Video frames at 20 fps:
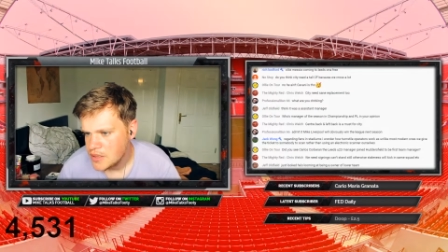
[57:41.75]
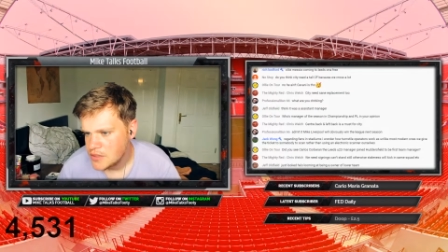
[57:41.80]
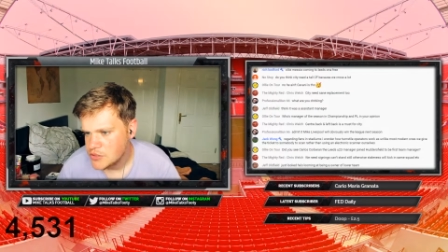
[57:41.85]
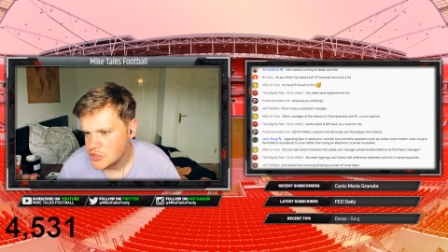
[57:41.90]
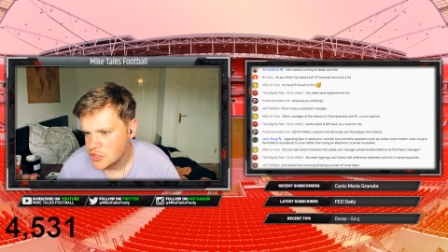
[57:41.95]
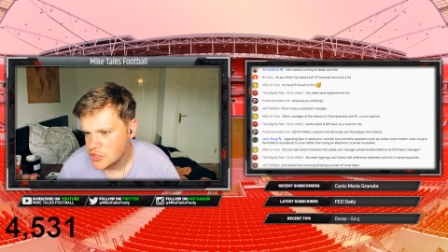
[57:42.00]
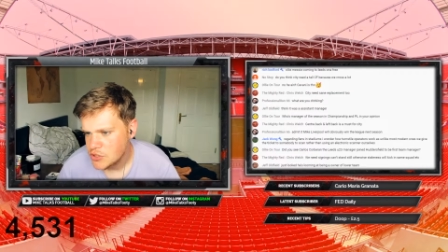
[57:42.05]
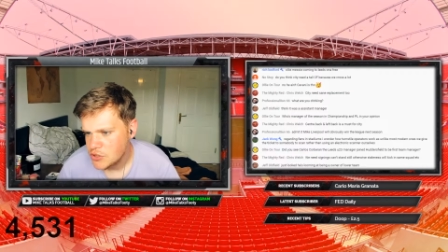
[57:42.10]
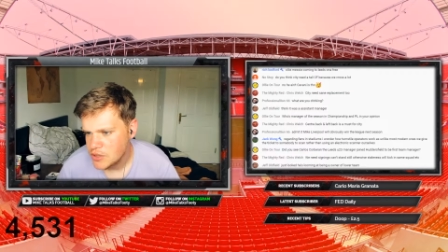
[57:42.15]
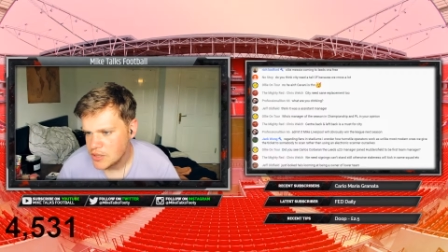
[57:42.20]

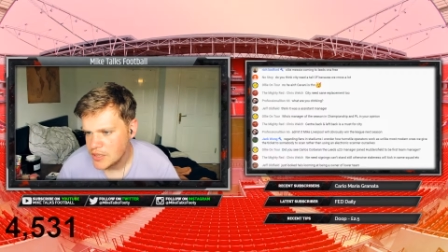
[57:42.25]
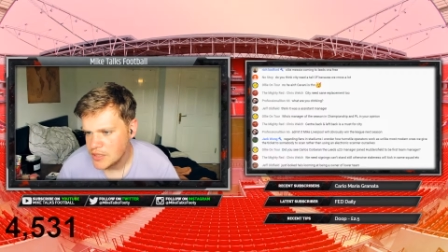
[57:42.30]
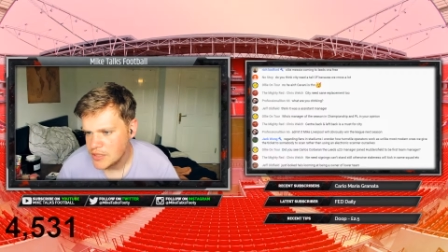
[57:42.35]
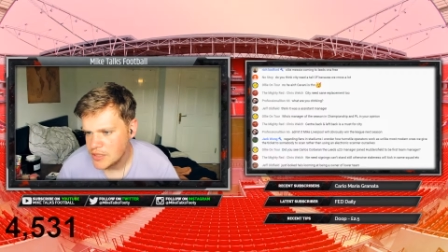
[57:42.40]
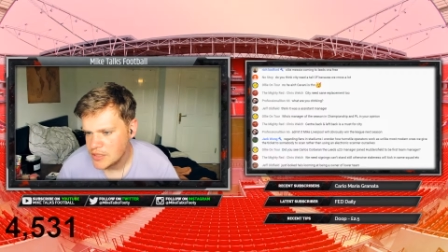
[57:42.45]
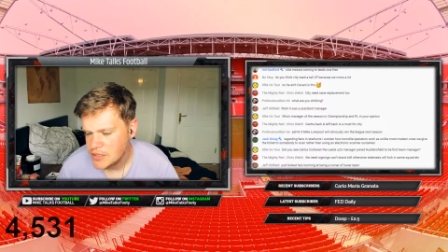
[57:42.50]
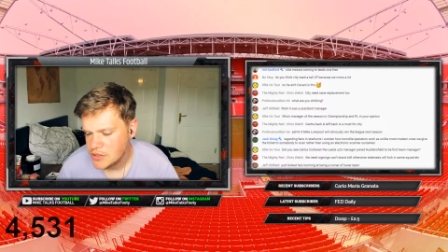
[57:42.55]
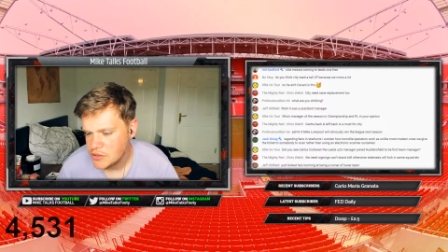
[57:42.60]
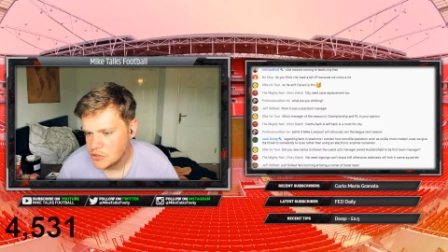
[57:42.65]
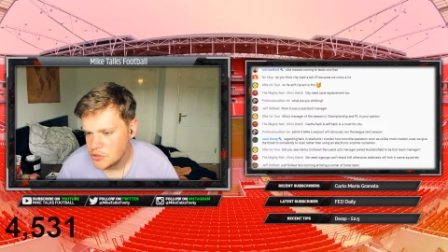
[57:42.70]
Just looking,
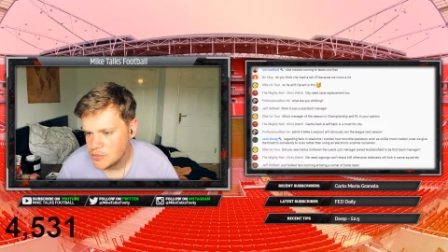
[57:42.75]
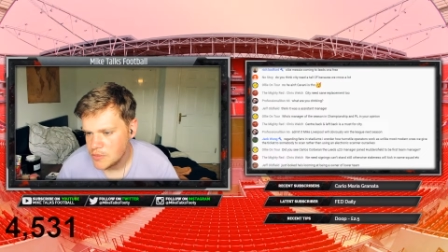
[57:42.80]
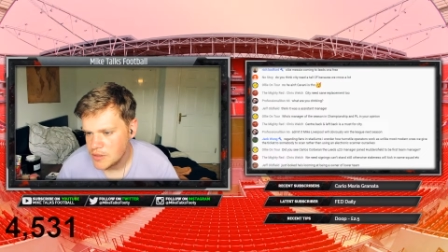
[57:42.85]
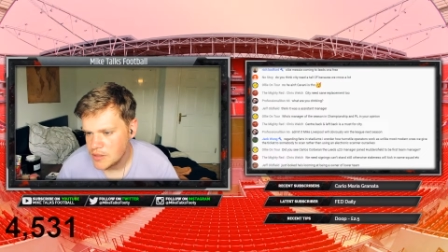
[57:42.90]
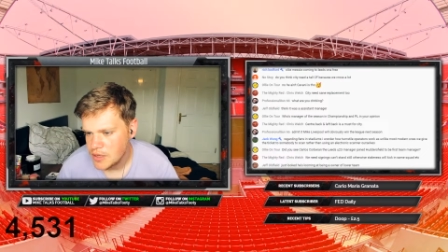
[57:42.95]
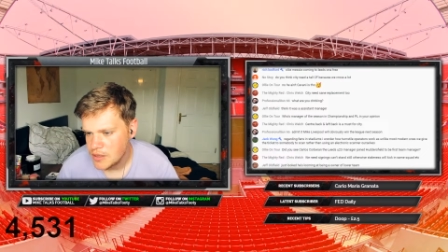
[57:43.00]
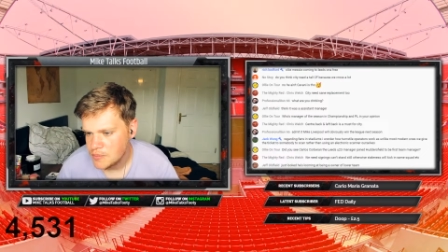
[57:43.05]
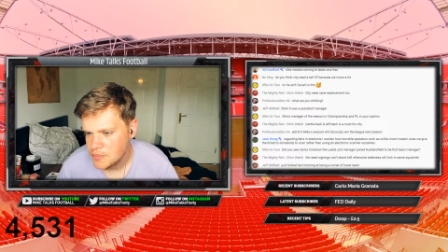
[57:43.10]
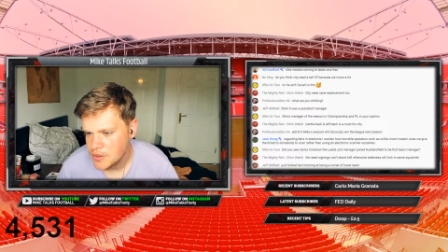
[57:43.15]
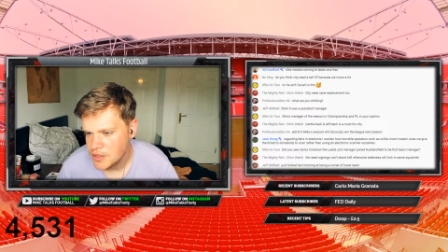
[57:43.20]
he's looming
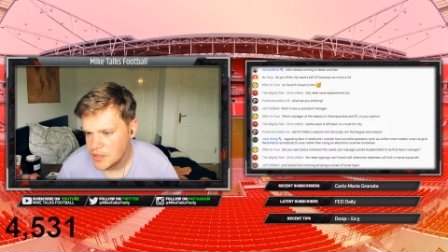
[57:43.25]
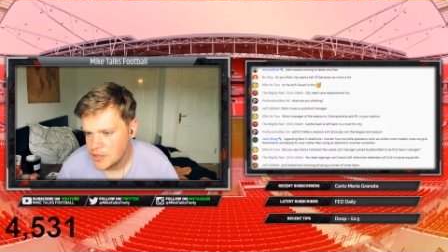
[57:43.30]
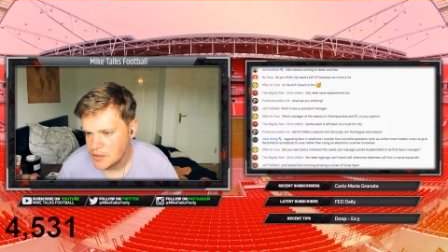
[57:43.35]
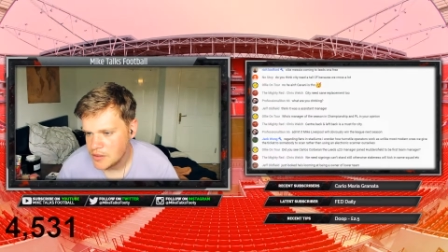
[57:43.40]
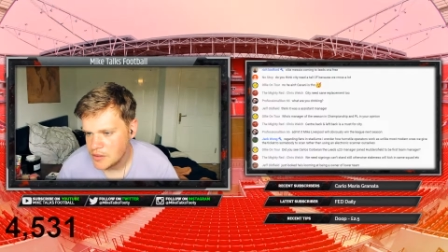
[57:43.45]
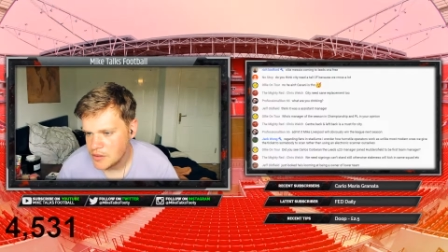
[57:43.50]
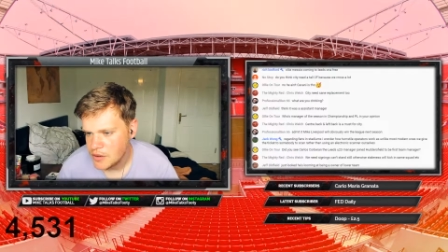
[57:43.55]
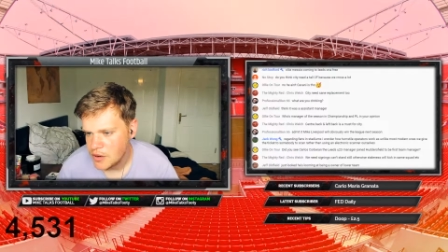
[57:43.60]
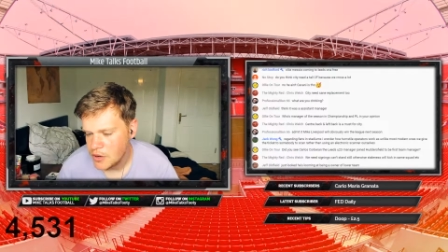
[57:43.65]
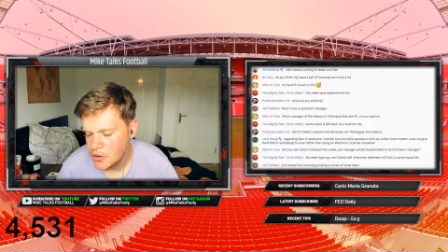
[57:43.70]
at
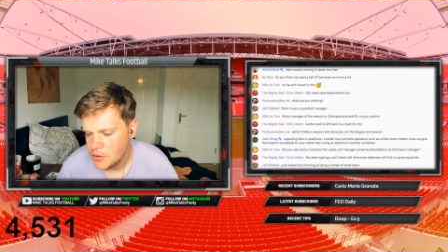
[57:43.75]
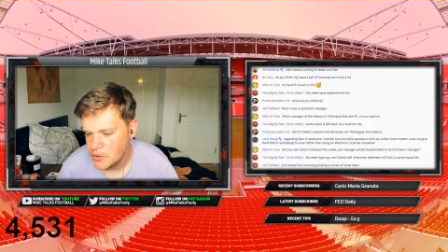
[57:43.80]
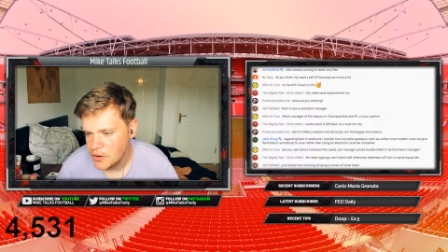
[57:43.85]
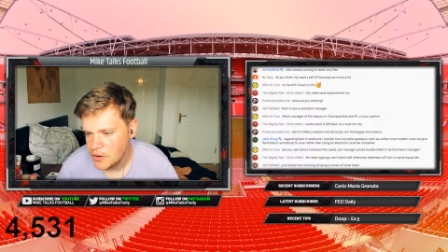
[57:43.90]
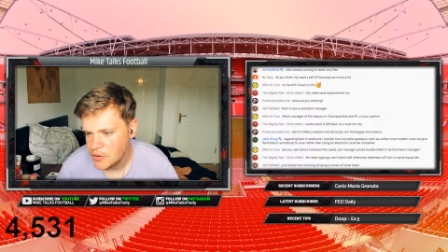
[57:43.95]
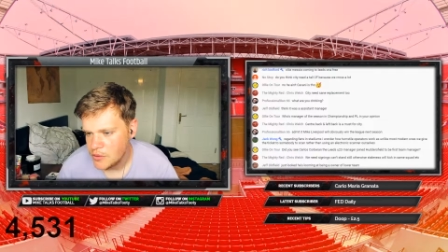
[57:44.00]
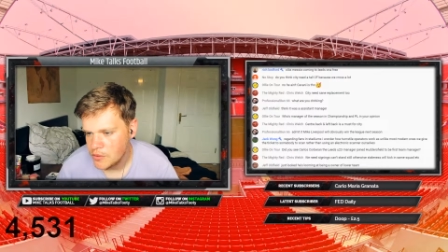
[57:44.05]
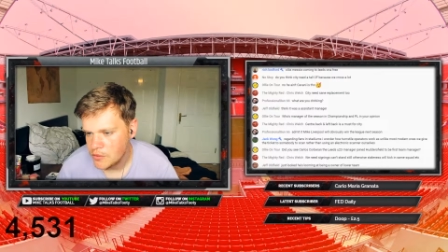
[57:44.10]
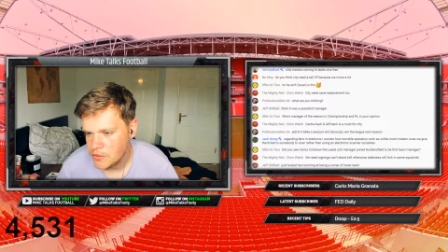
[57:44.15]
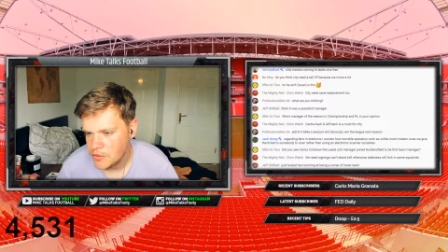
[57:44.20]
being
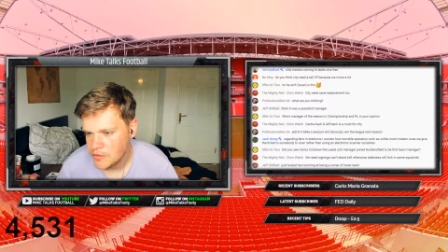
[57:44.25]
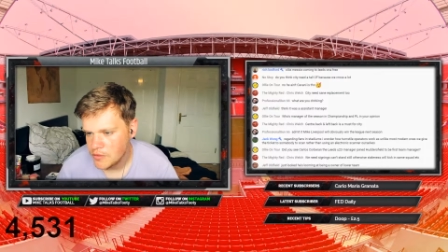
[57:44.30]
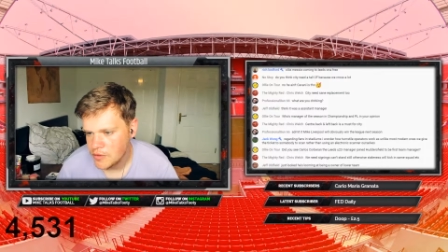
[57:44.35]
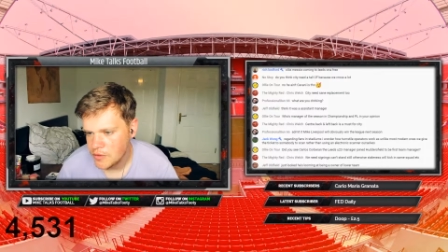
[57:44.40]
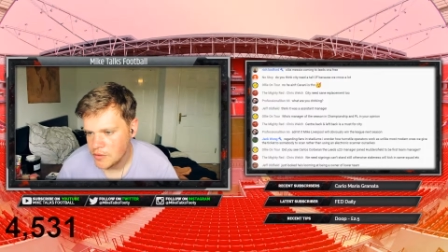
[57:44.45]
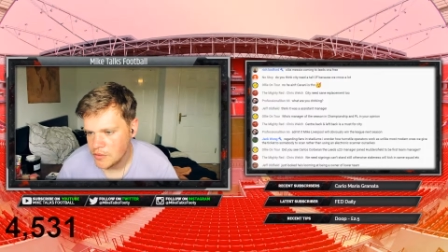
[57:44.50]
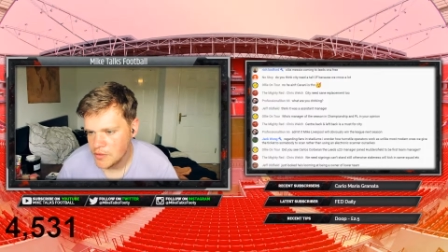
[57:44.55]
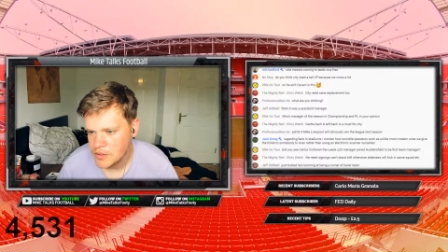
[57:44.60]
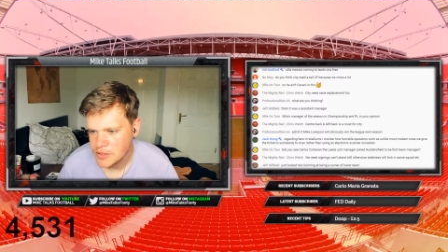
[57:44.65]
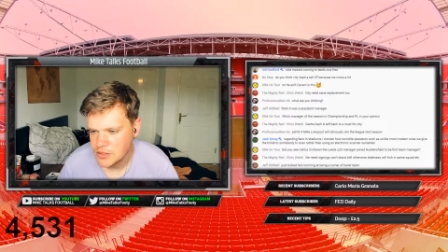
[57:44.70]
owner of an
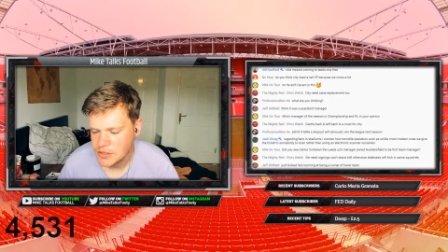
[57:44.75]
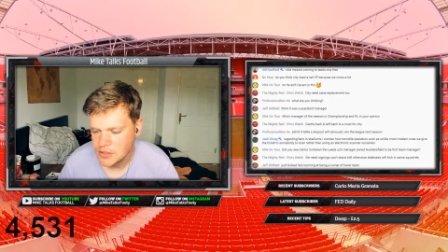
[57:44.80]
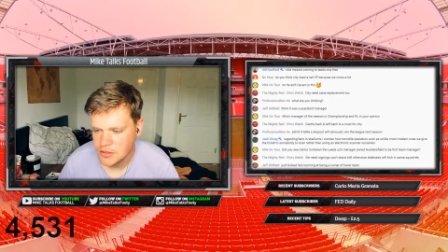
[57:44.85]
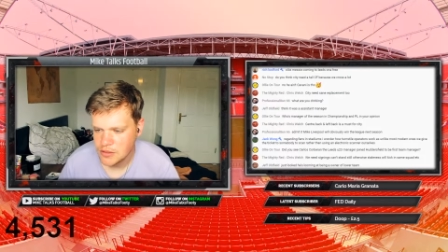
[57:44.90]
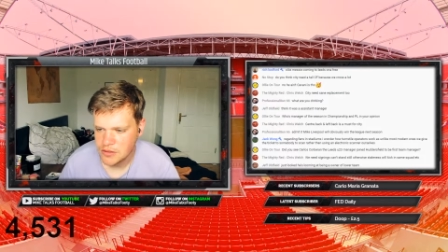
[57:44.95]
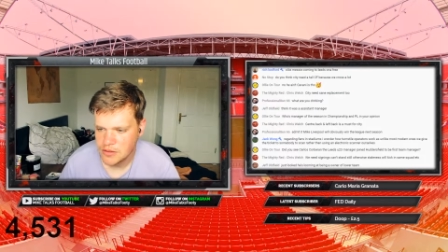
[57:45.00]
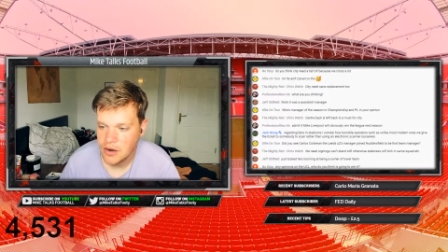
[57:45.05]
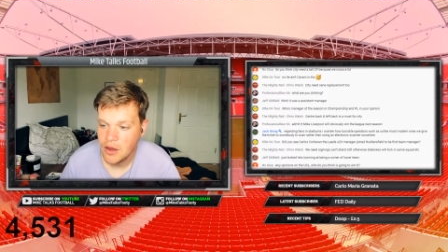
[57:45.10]
only town.